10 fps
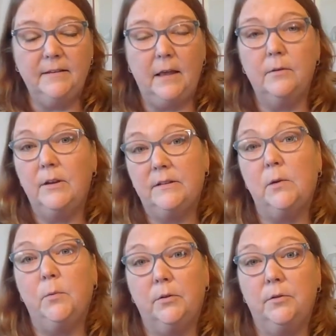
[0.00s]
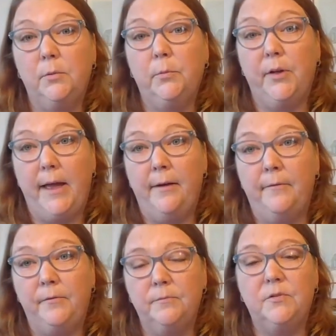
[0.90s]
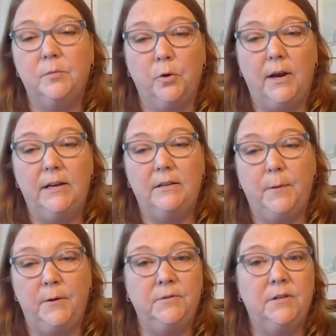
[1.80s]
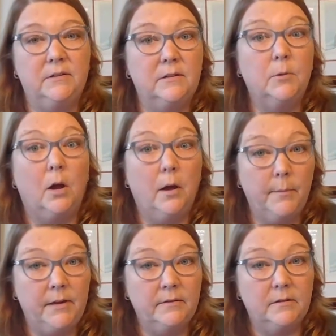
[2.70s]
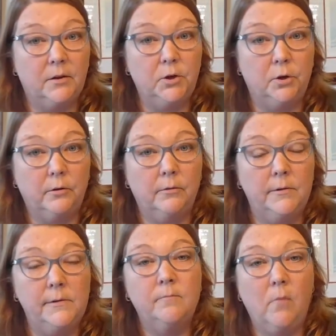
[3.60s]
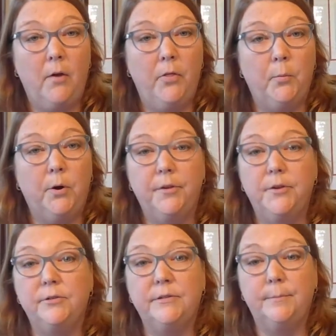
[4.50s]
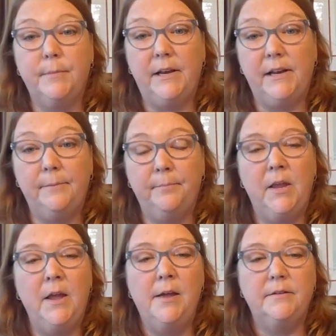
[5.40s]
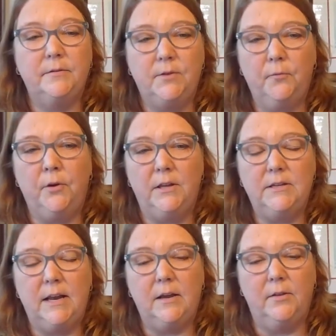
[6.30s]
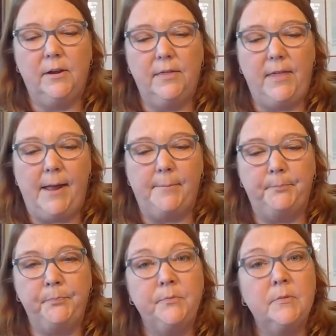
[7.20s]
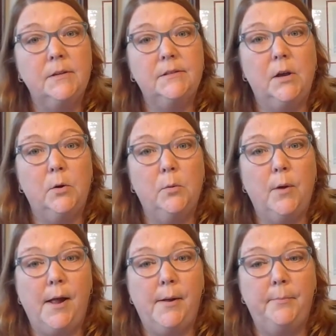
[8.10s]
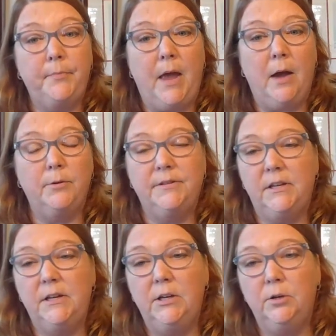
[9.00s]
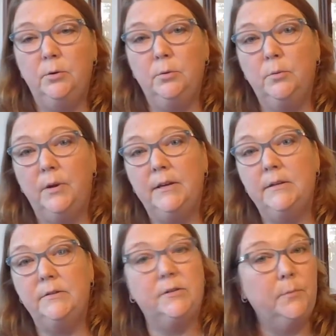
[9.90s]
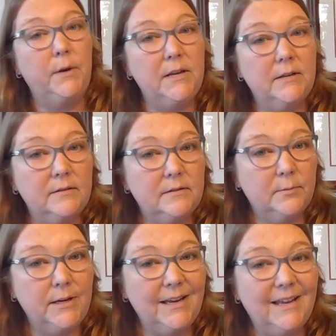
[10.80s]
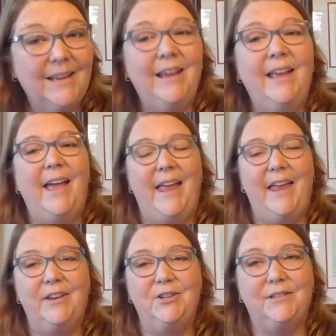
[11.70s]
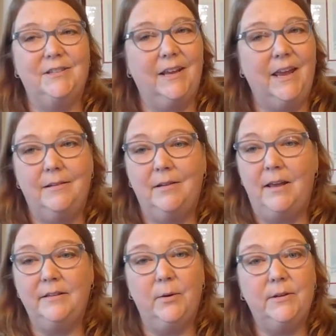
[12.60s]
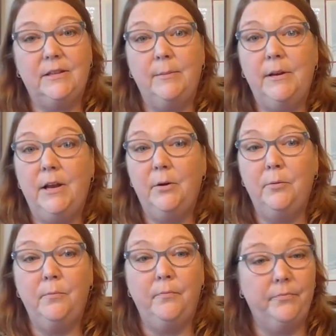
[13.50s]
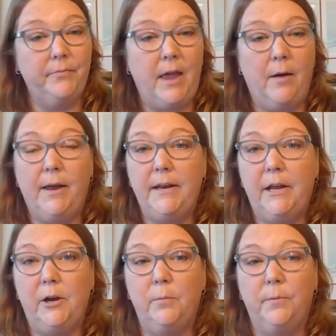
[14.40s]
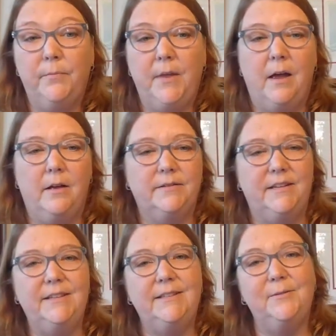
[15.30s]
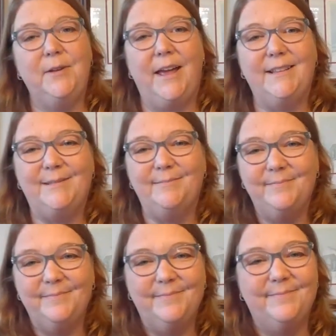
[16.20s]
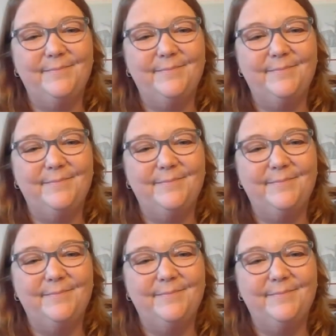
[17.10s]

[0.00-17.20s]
as I as I work through, you will have some grades posted and some comments on your on the work that you're submitting. So don't forget to take a look at that. So um, I will see you in Zoom meetings this week. And just again, as always, let me know how I can help. I'll see you soon, guys.